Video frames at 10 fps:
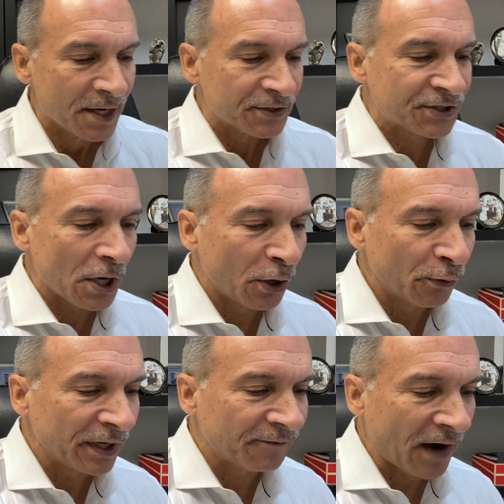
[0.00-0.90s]

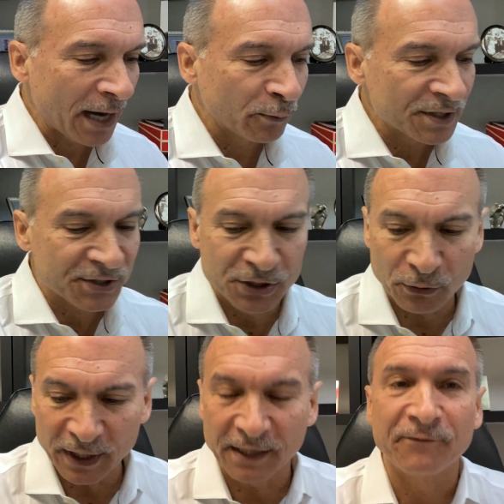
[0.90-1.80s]
So if I was
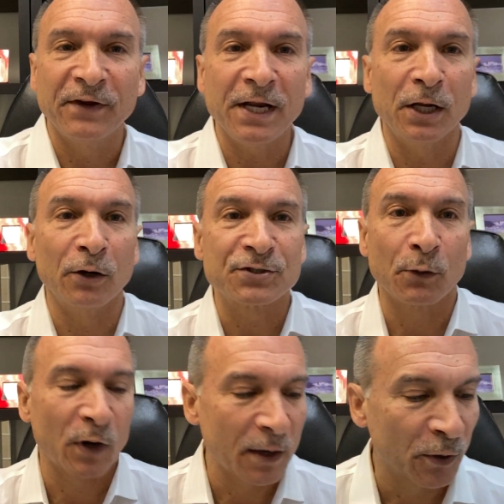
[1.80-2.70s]
doing a video, so
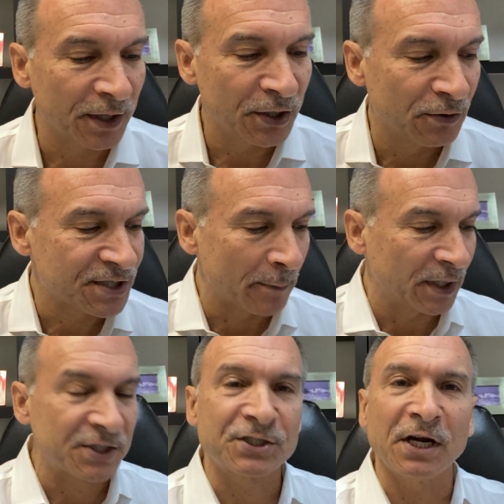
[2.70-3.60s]
what I want to do is I'm
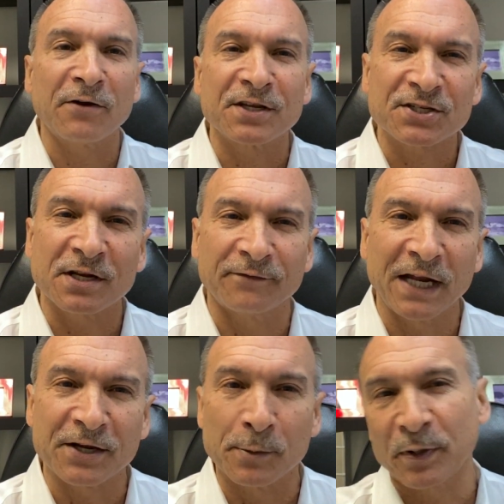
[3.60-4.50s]
going to share this stuff
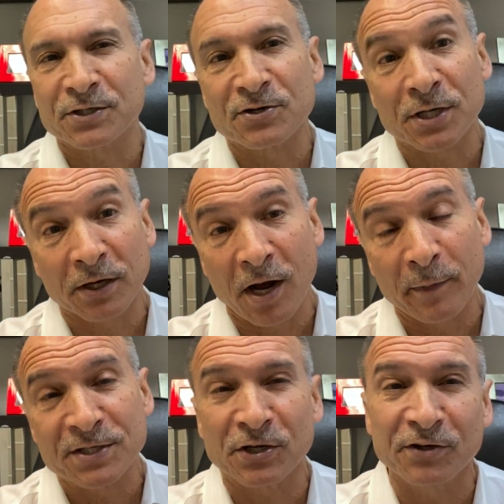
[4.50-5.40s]
down in the pictures and the
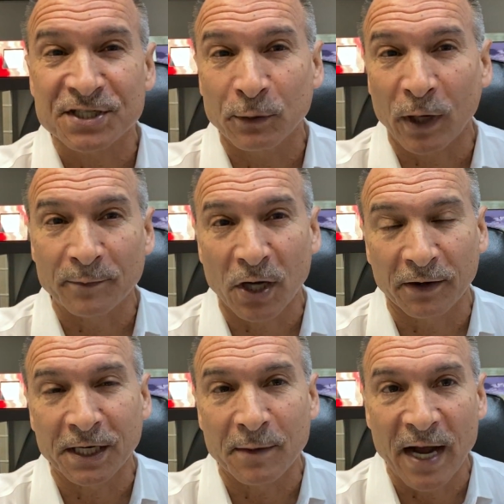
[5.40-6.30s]
comments so you can see what I'm
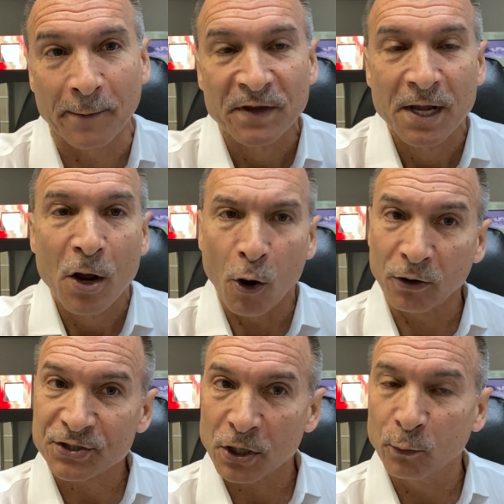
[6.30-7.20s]
talking about.
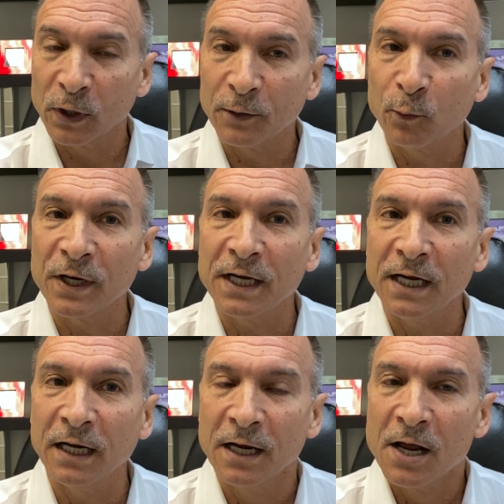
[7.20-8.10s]
Also, when
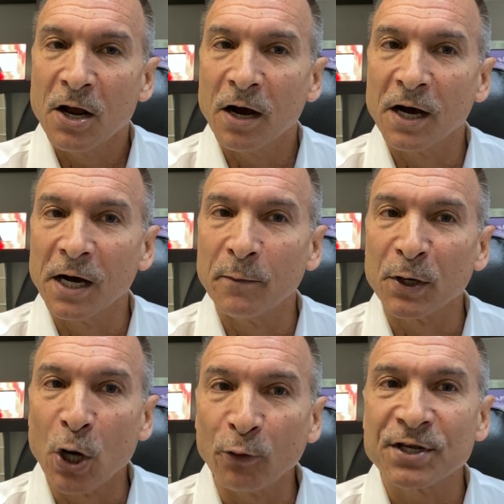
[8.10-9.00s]
we
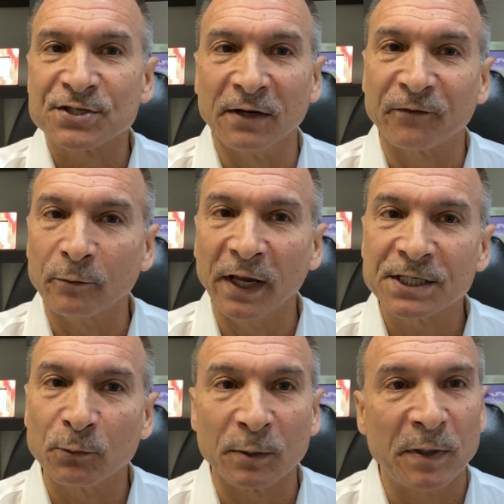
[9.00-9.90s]
know this
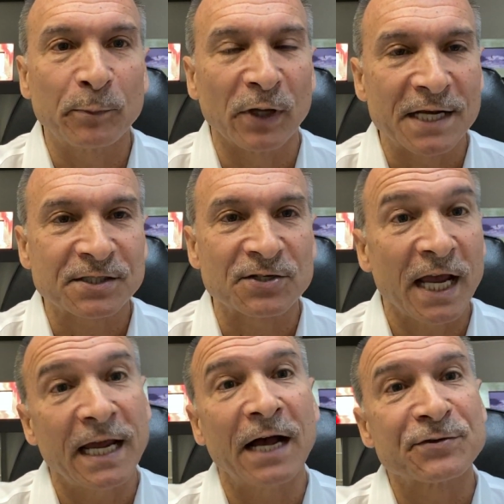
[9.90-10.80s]
information, when people ask us,
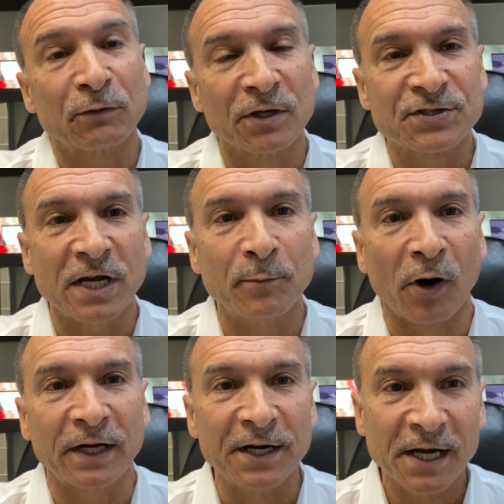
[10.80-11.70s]
hey, how's the real estate
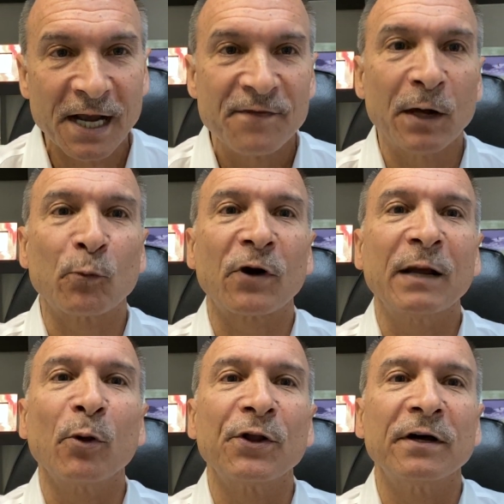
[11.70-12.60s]
market? Then we're
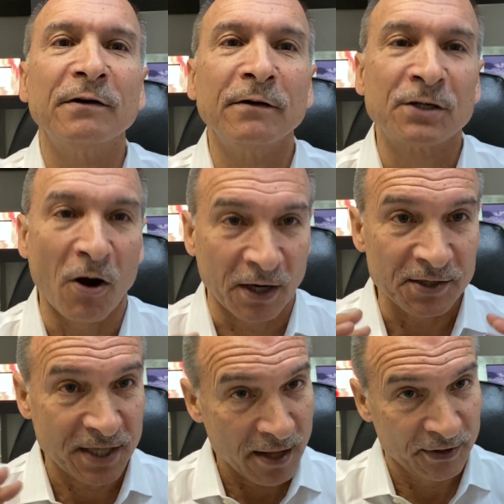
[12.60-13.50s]
able to talk
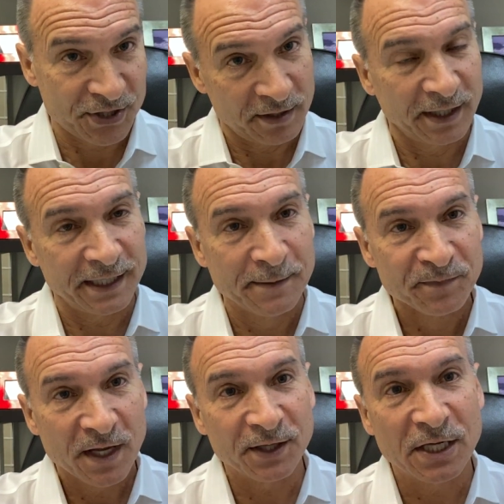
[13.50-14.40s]
intelligently
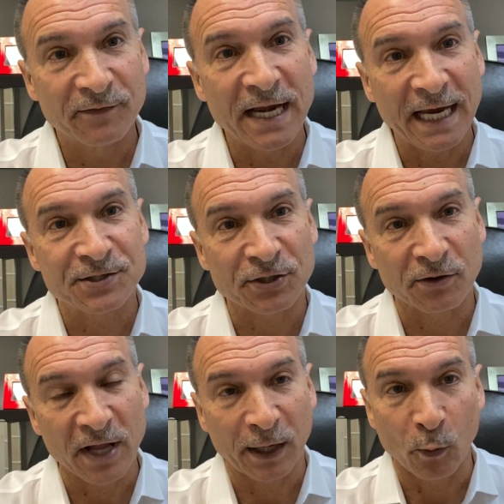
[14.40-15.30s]
and give an
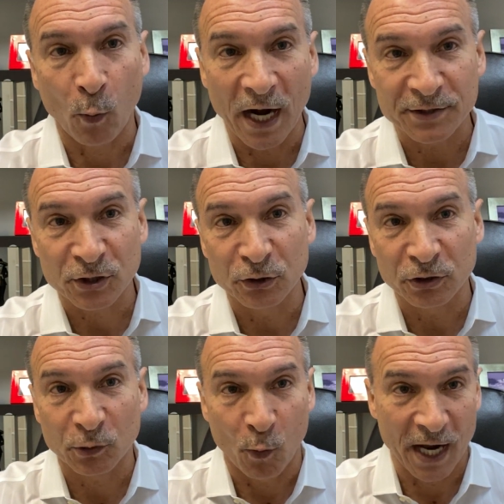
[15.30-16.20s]
answer like why it's
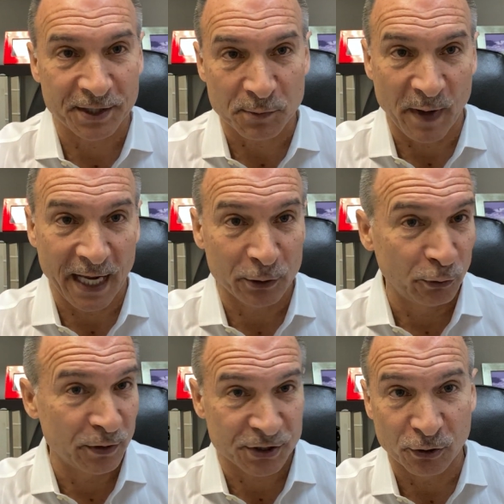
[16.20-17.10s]
good, why it's bad,
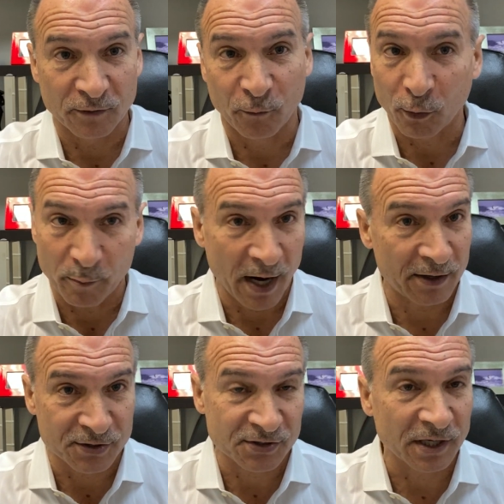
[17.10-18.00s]
who it's good for,
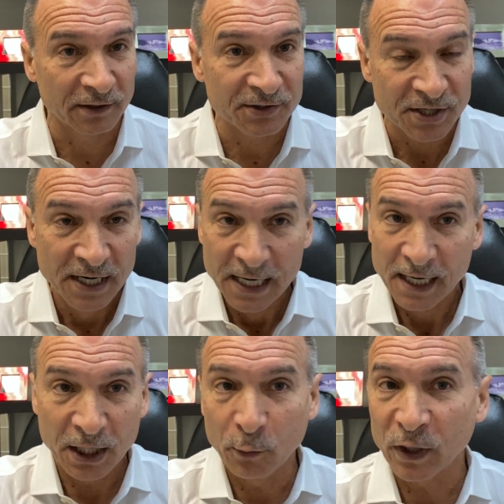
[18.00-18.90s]
buyers or sellers.
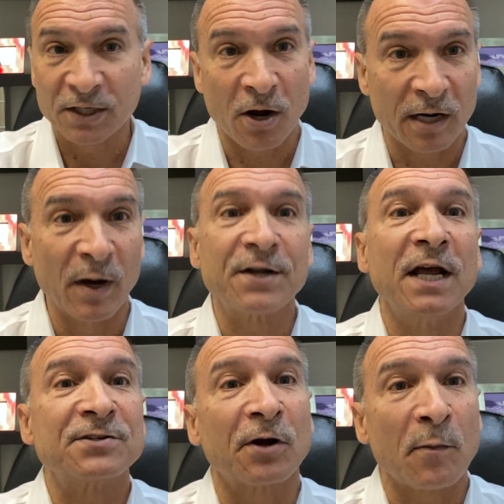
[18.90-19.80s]
We could talk about
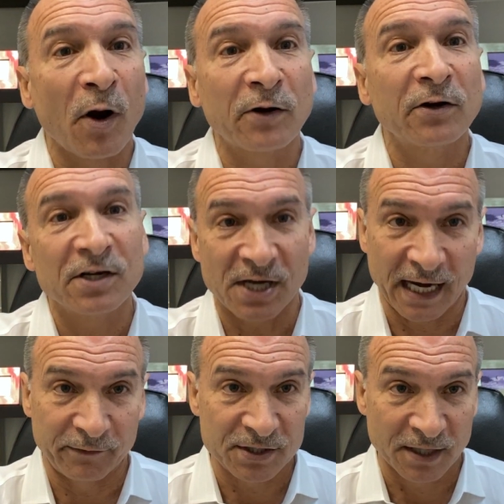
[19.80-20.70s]
days on the market,
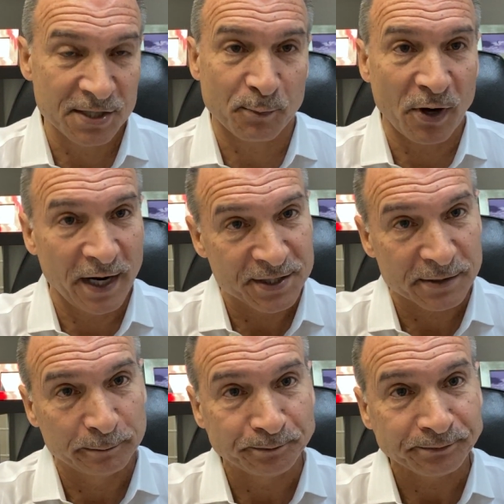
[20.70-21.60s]
average list price.